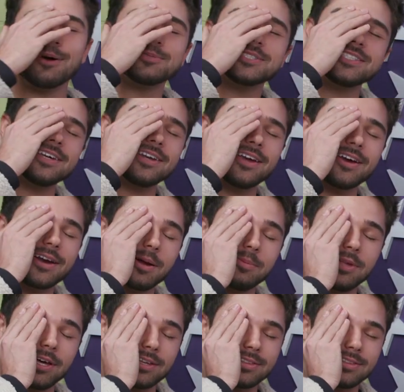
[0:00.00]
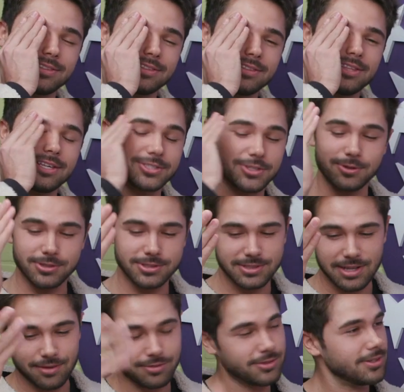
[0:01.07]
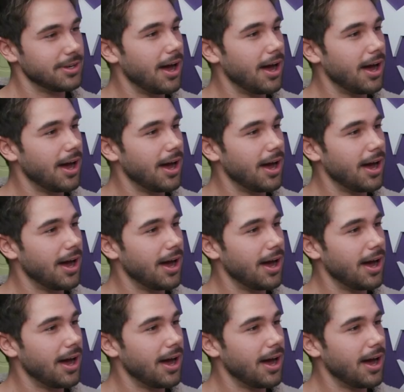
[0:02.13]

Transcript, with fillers: I'm sitting here and I'm like, this is definitely